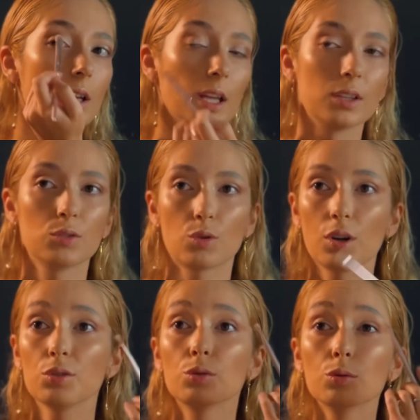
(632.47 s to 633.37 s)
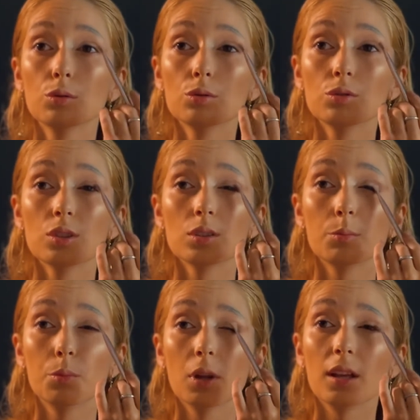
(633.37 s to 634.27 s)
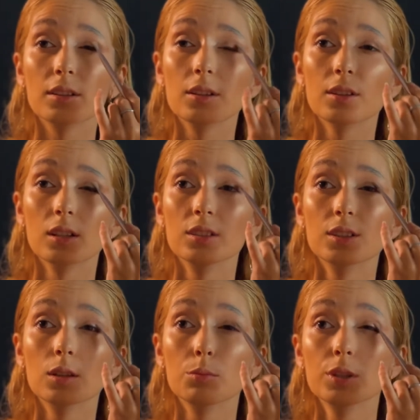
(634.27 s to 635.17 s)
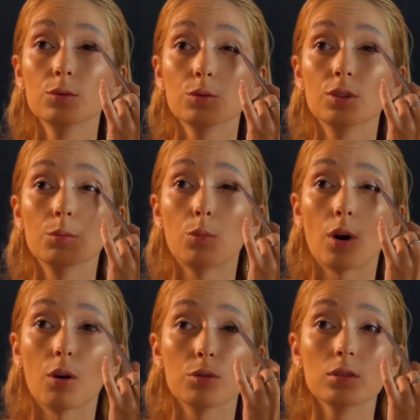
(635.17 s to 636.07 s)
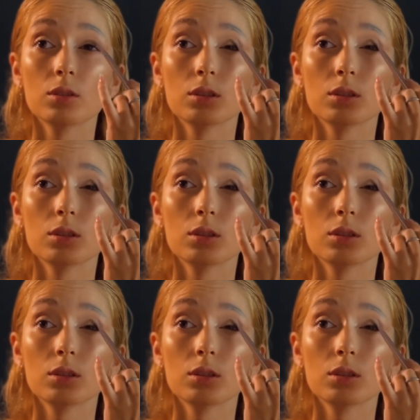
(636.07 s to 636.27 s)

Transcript: And try to just blend it a little bit with the brown.